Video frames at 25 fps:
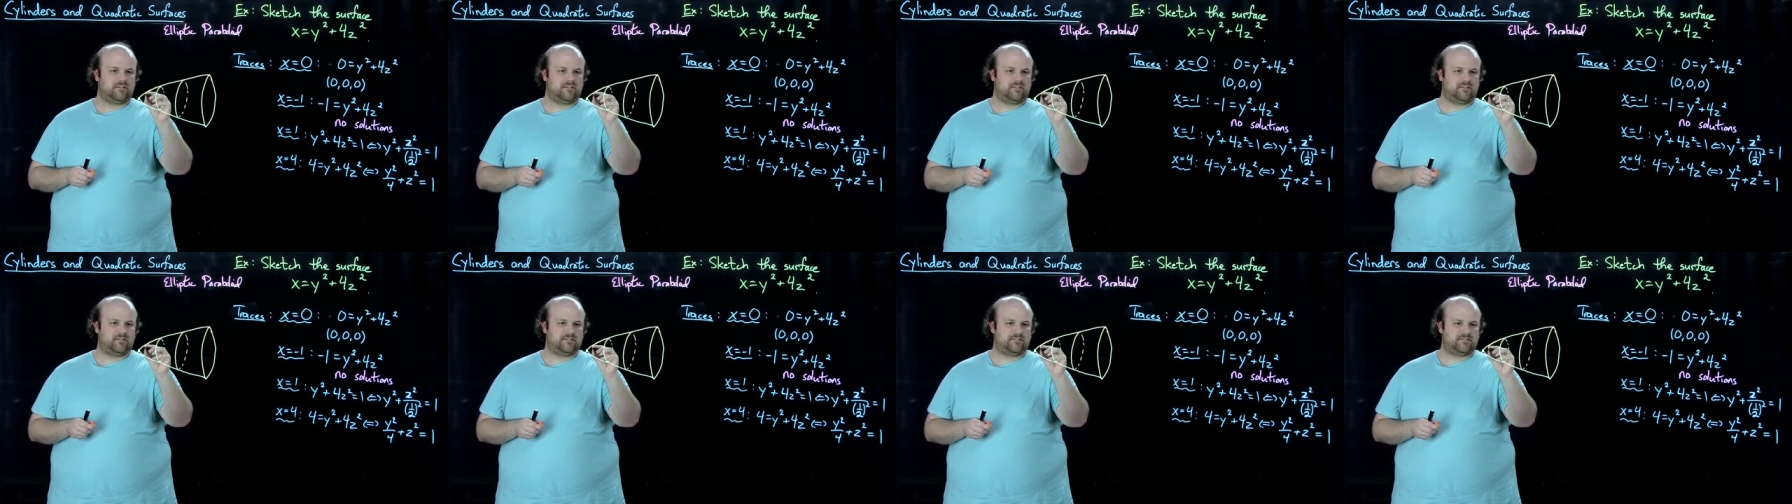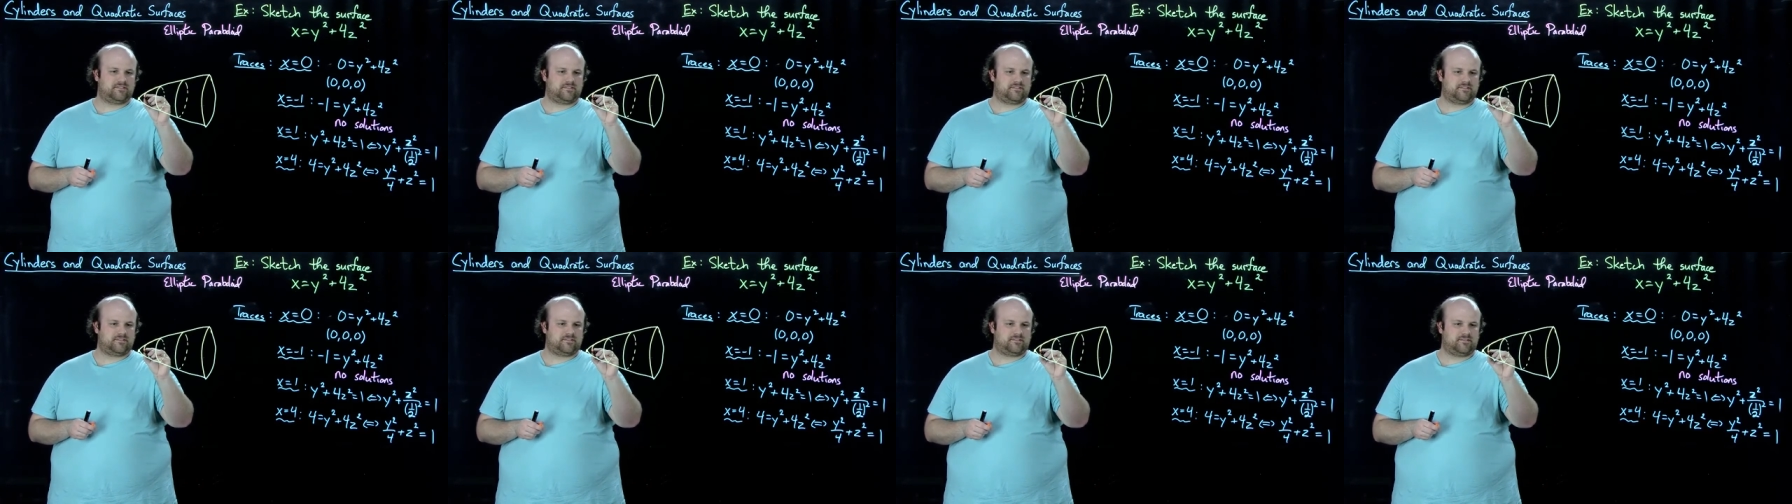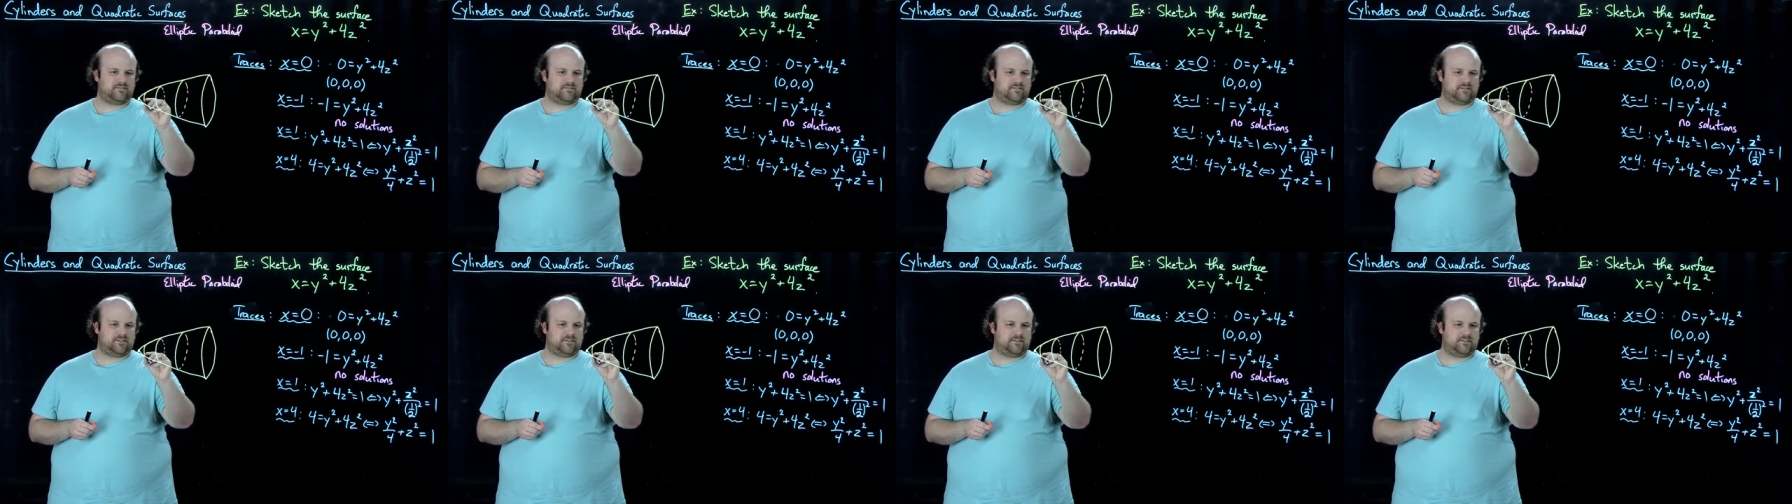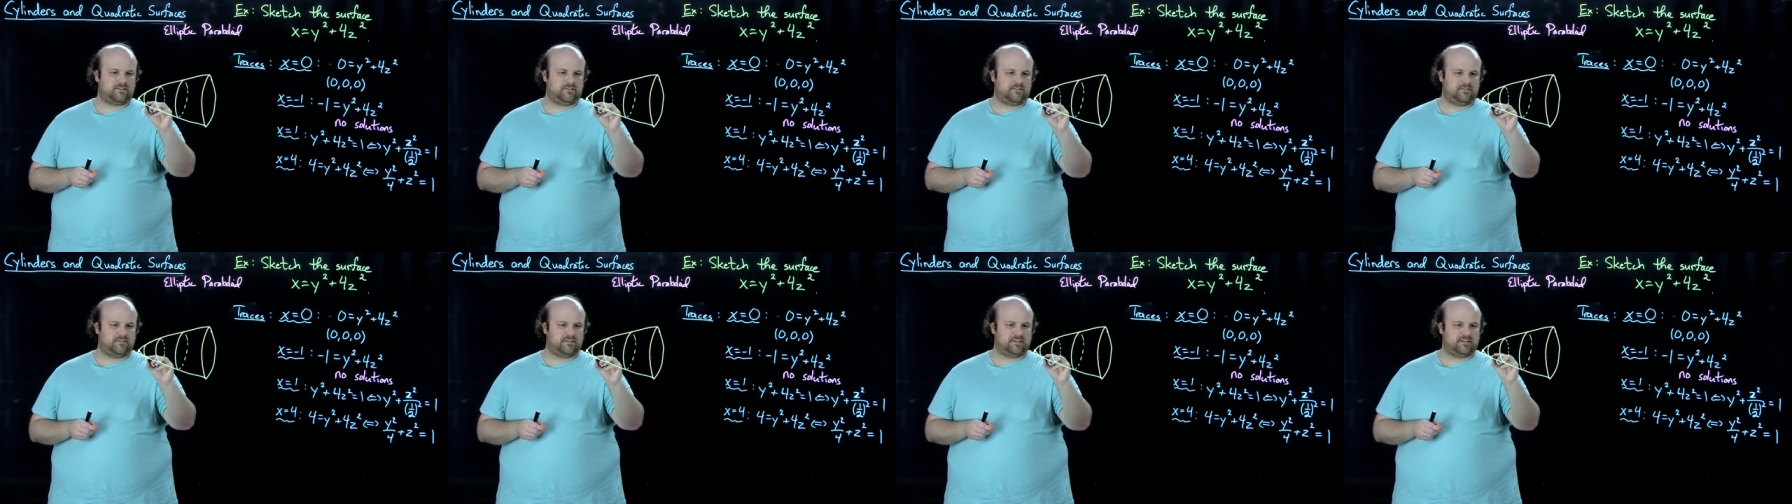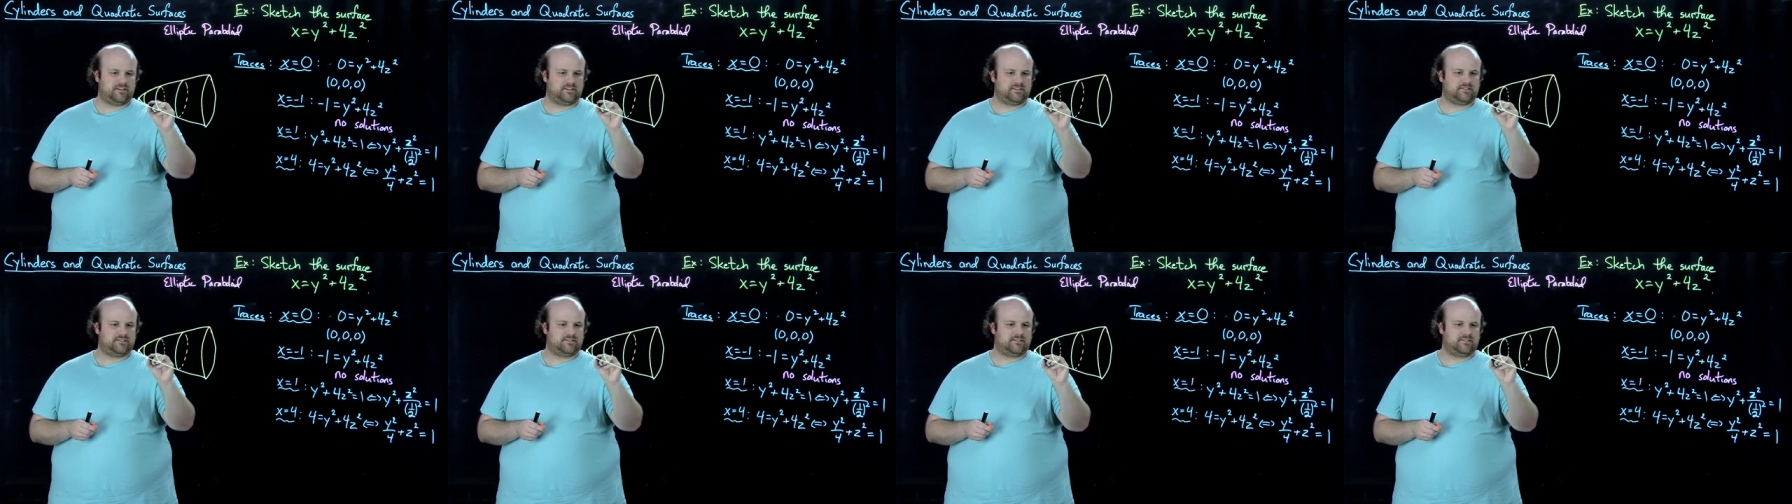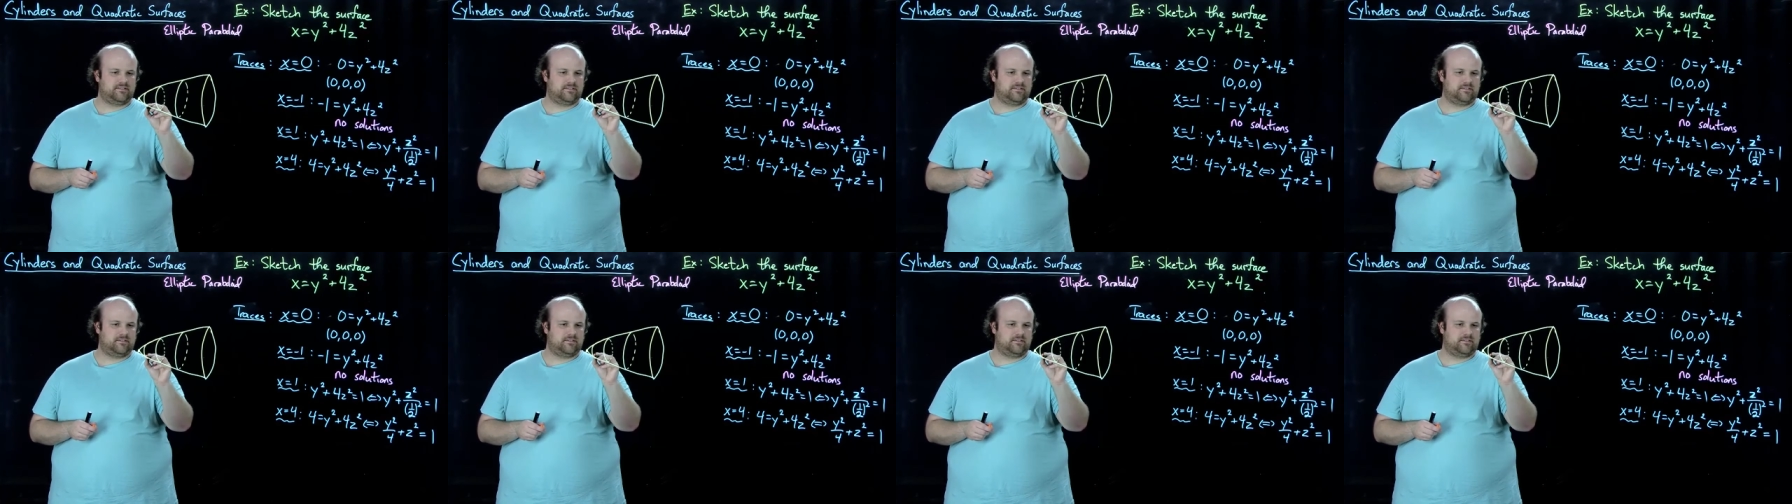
Let's sort of do this.